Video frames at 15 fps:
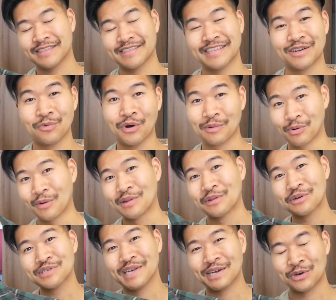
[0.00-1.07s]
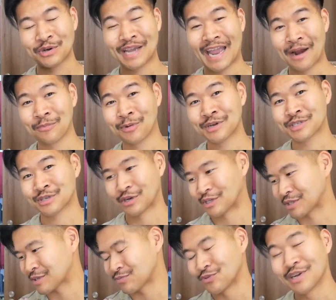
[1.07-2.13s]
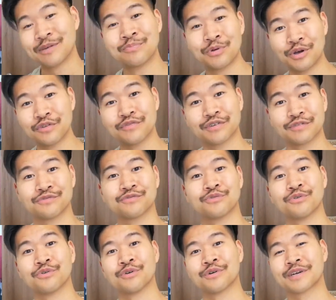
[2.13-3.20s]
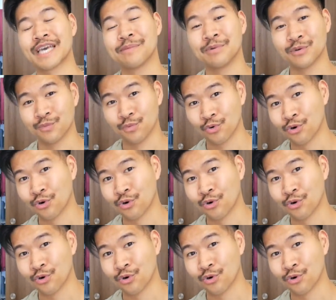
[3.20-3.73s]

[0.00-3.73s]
than what it probably looks like on camera, so it's really perfect for keeping